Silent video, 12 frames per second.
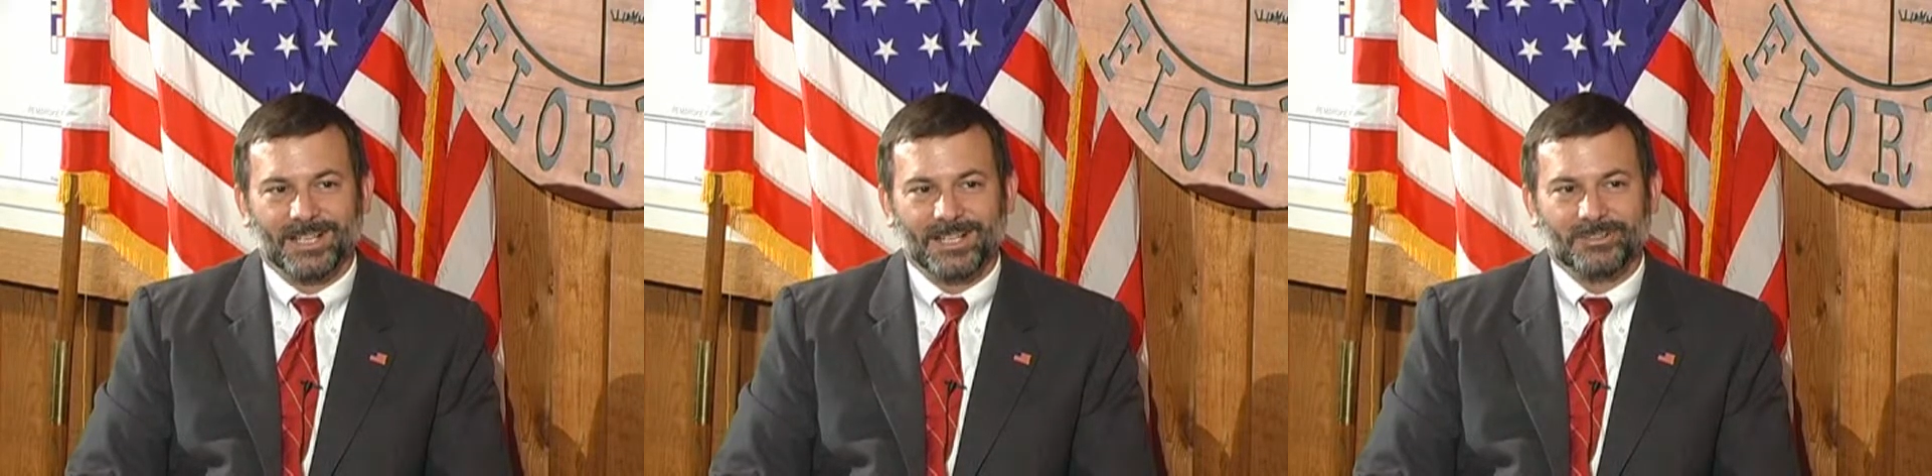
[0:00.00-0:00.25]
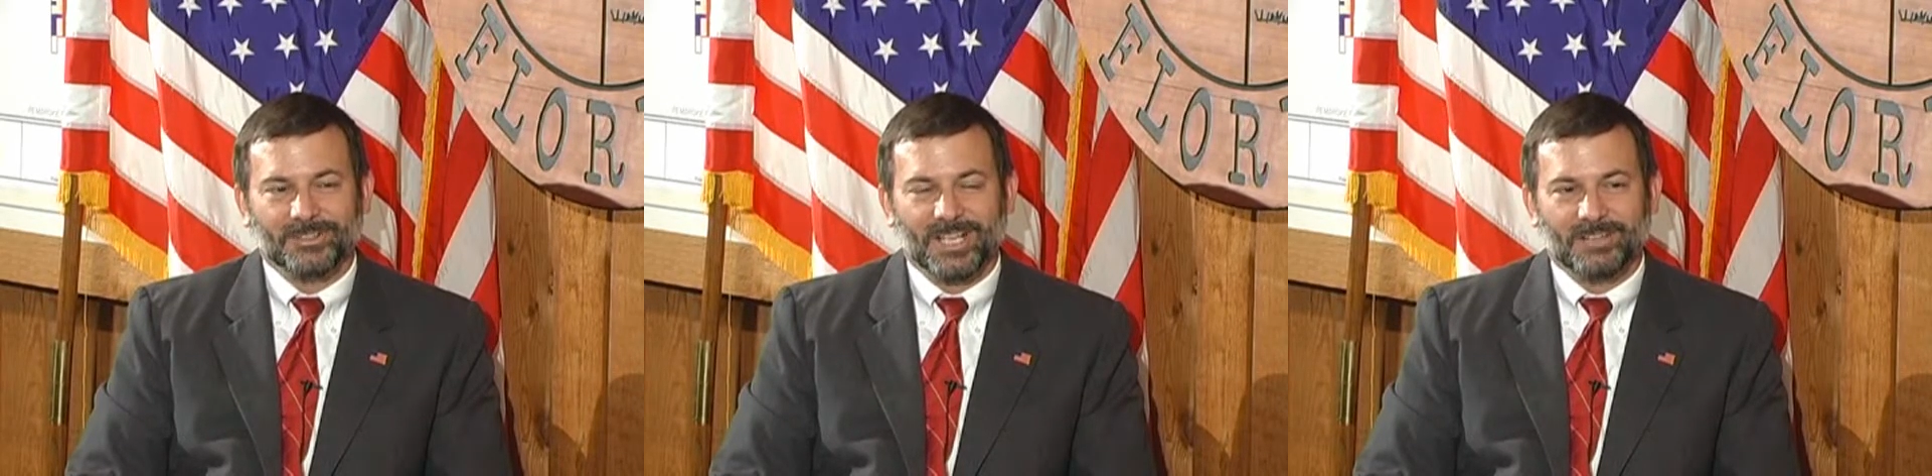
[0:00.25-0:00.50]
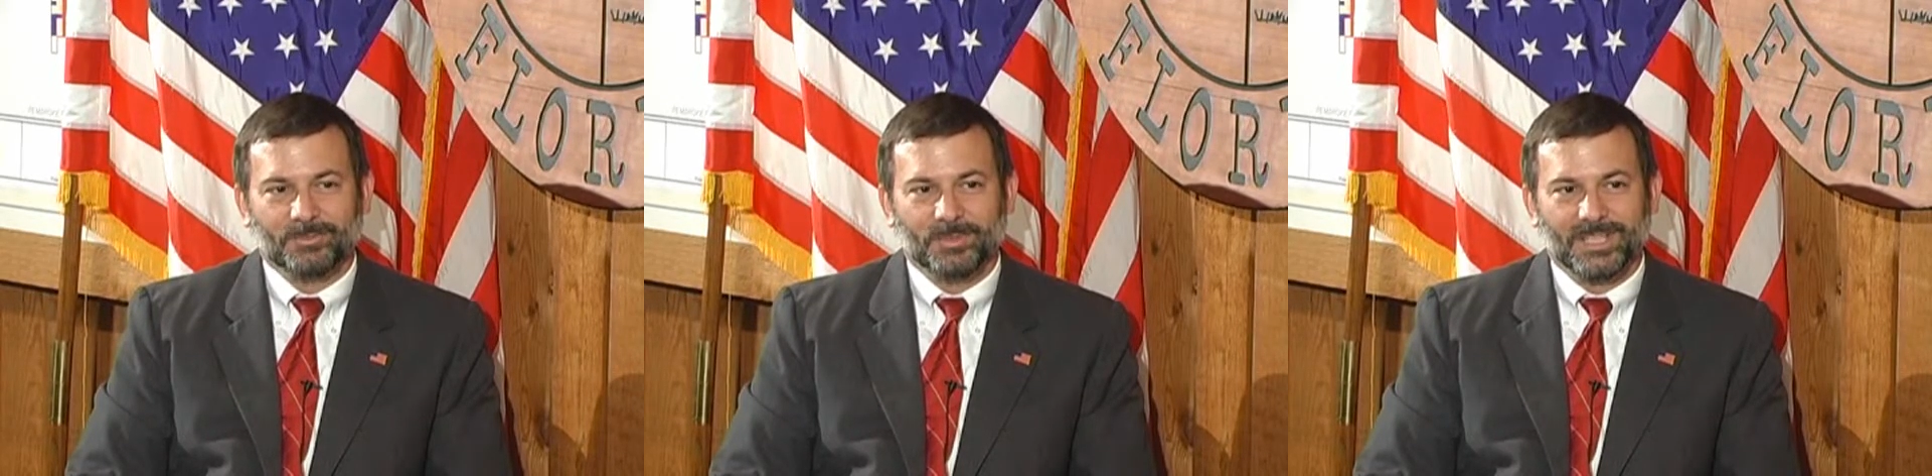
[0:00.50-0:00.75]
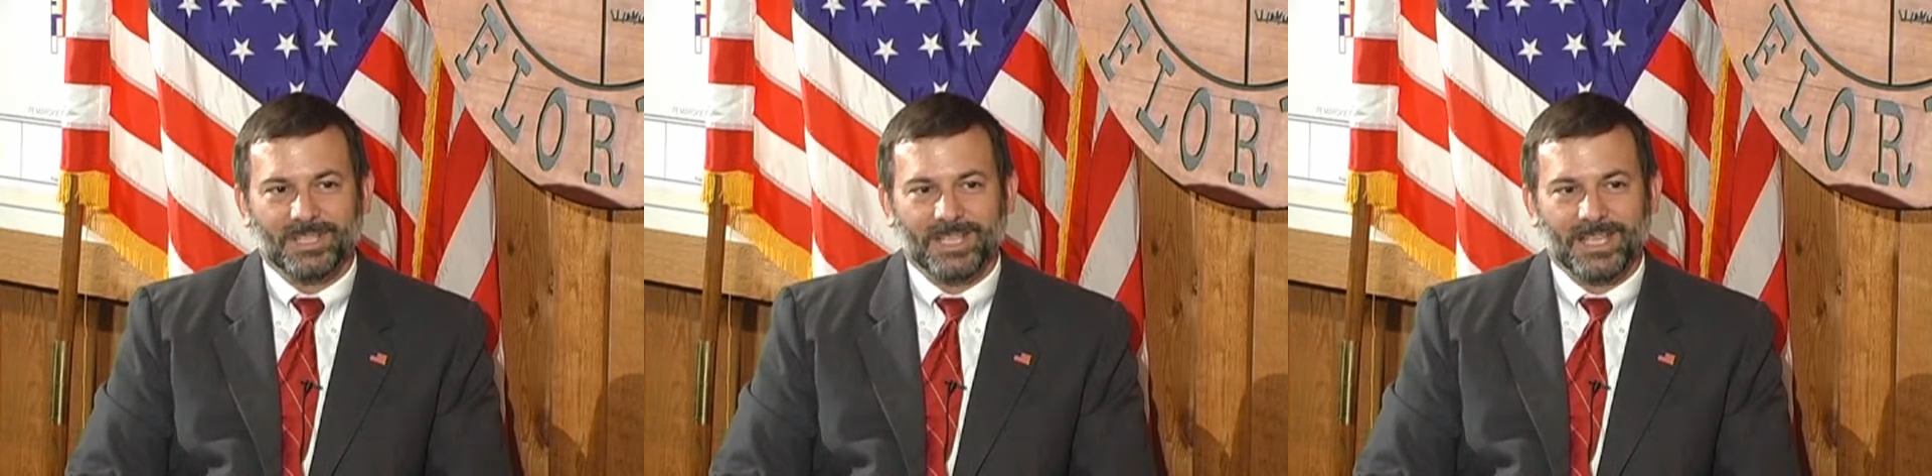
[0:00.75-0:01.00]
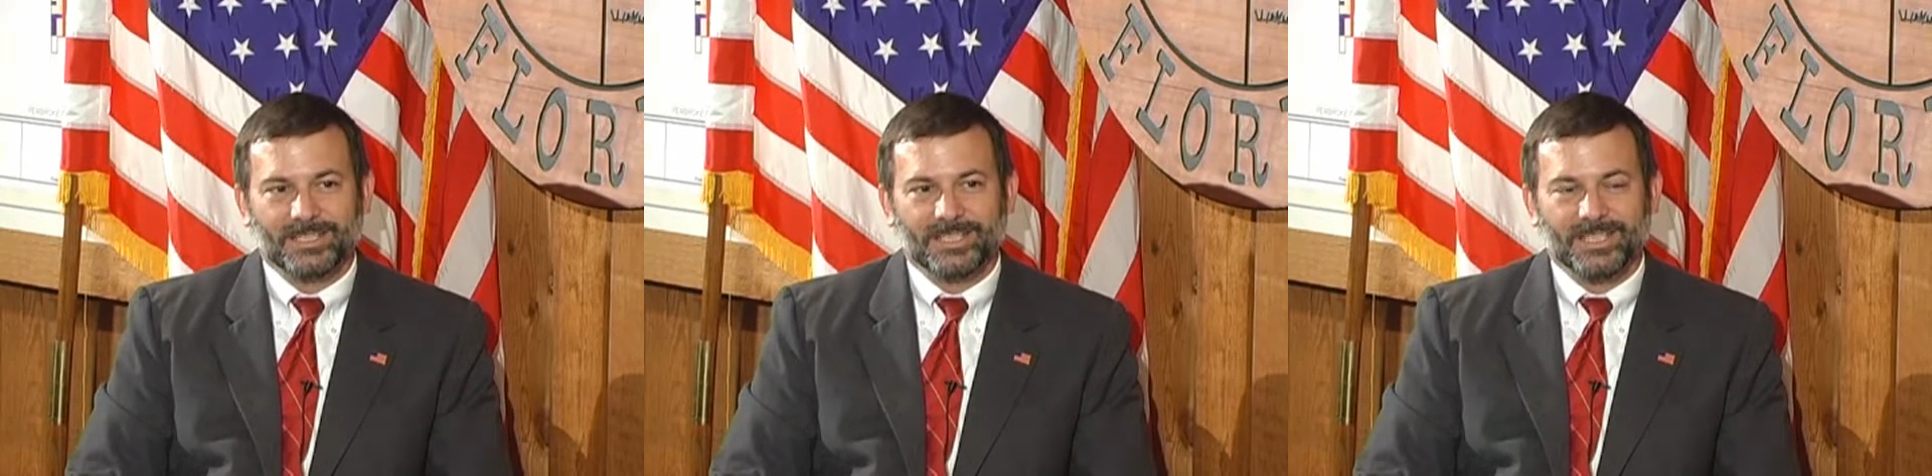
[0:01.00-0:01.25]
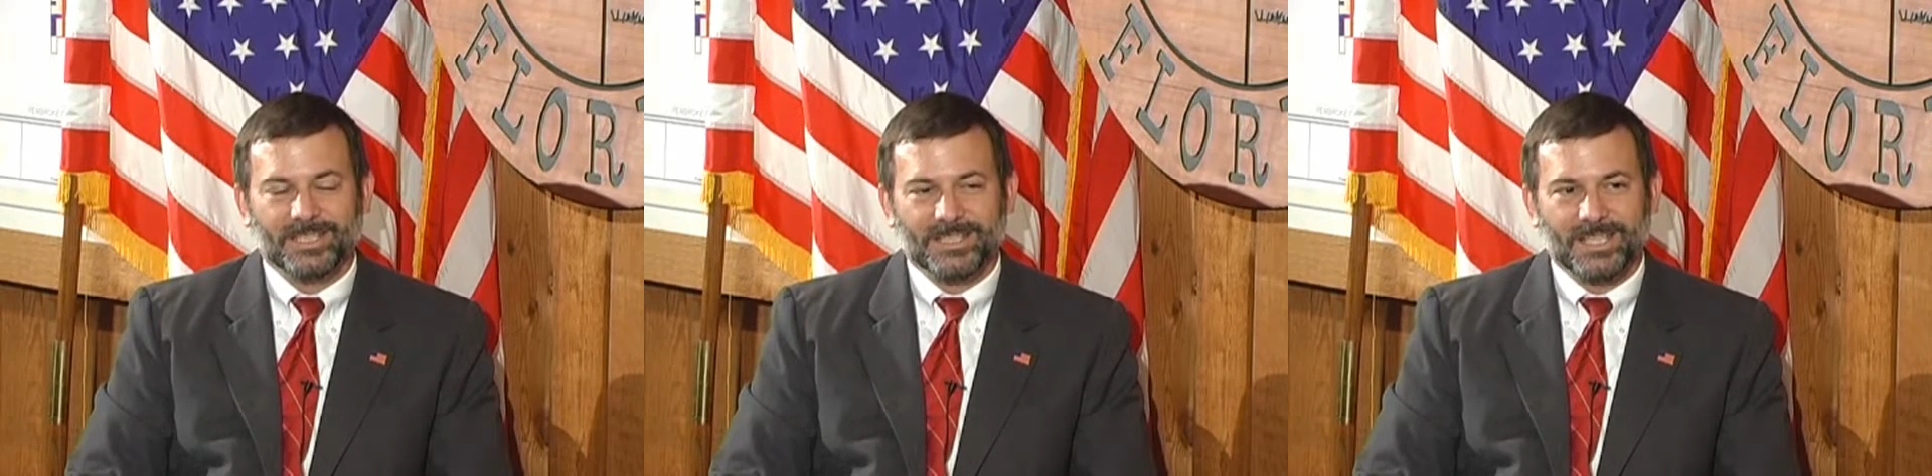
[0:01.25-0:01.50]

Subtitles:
other government entities.